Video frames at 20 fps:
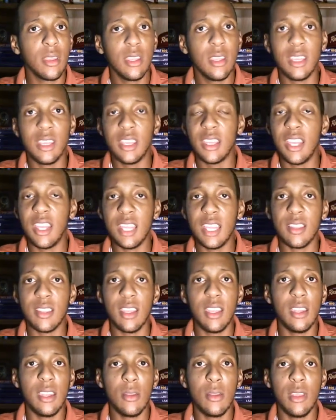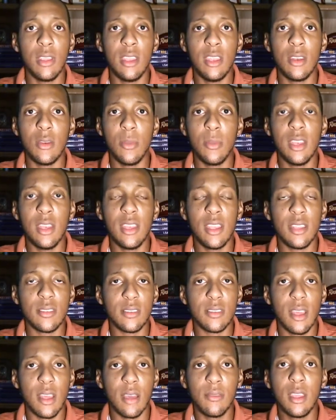He can hit the intermediate
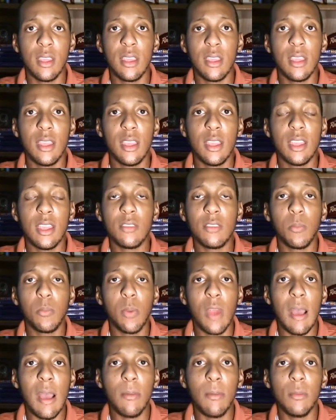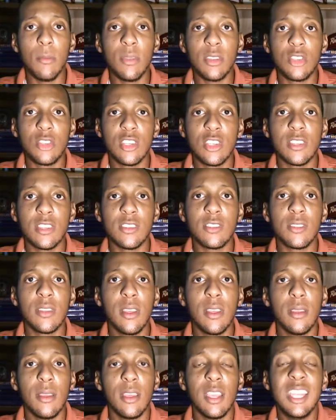stuff. His problem is just,
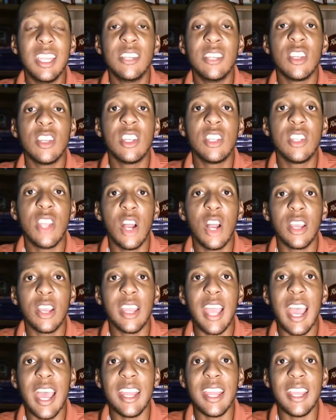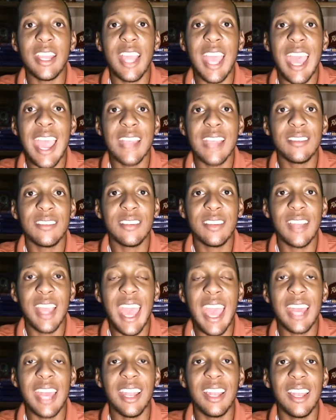he's a young guy that hasn't
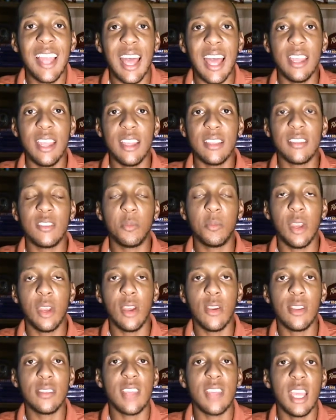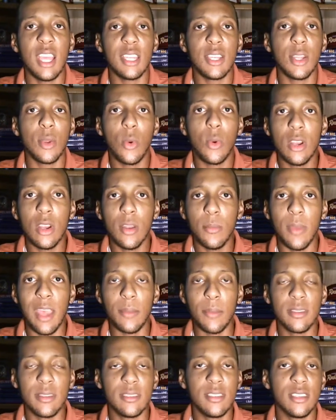had a lot of experience at the
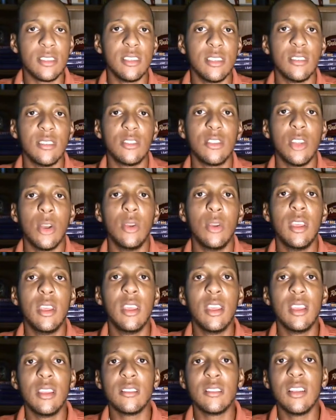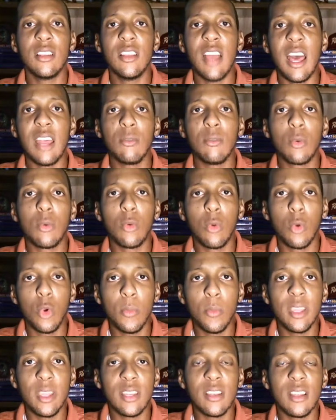quarterback position. And so there's a lot of
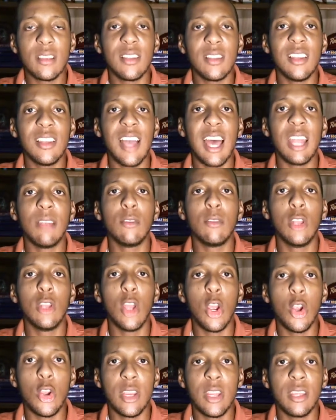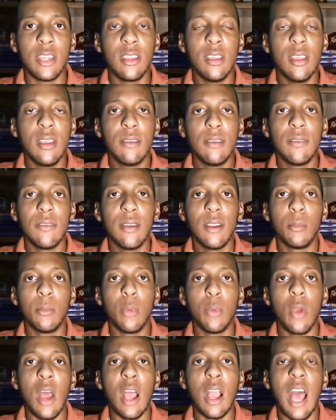grooming. There's a lot of learning for
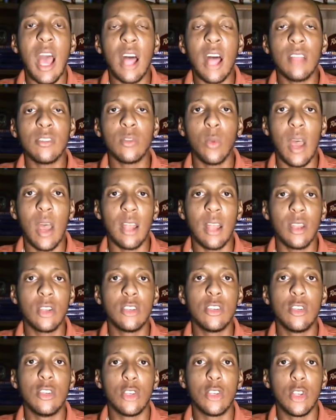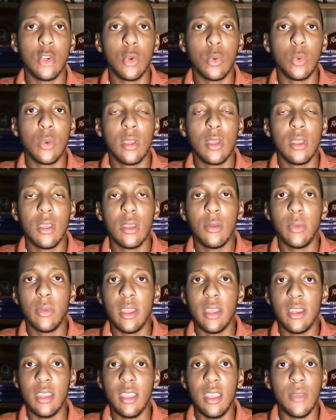Brock Osweiler to do.
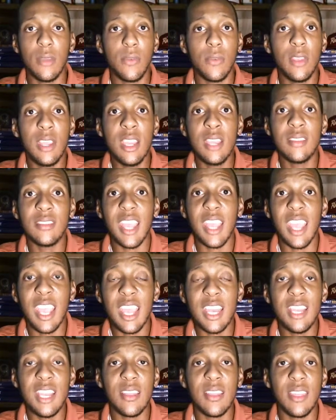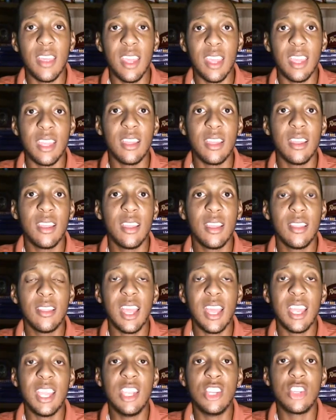But if he's anything
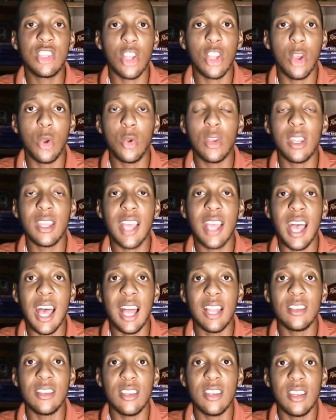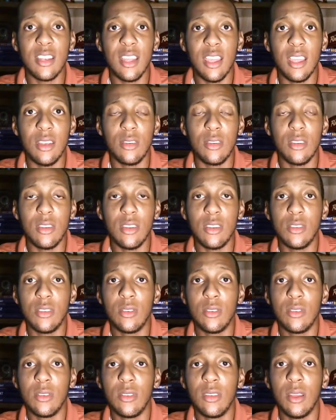that he showed in college and
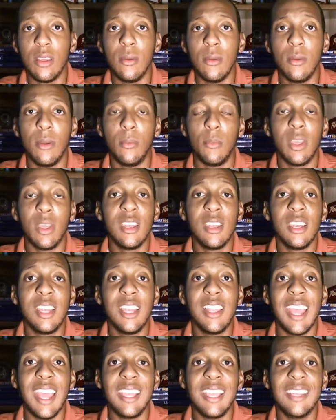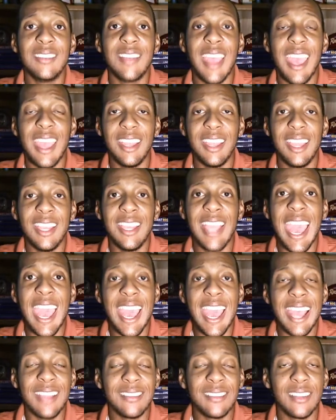the ability that he
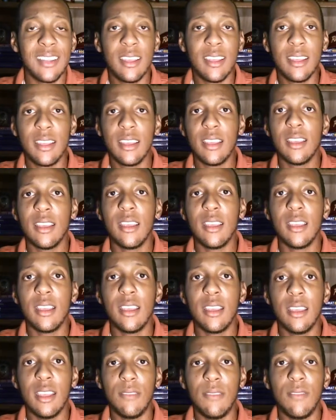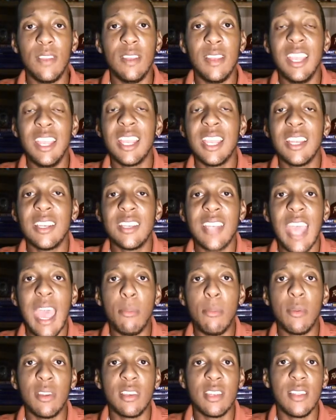has, if he can
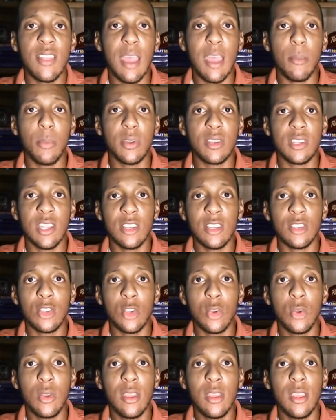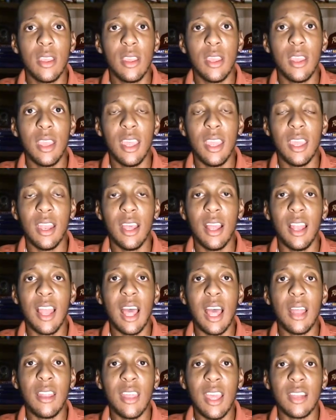tap into that potential and
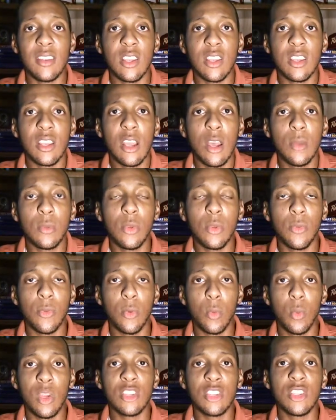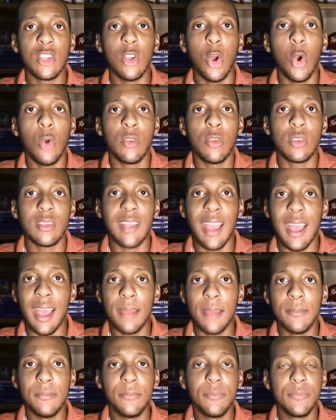allow that to come to fruition over
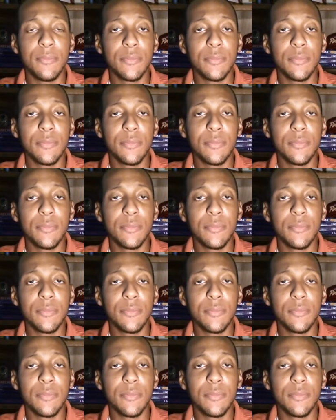time,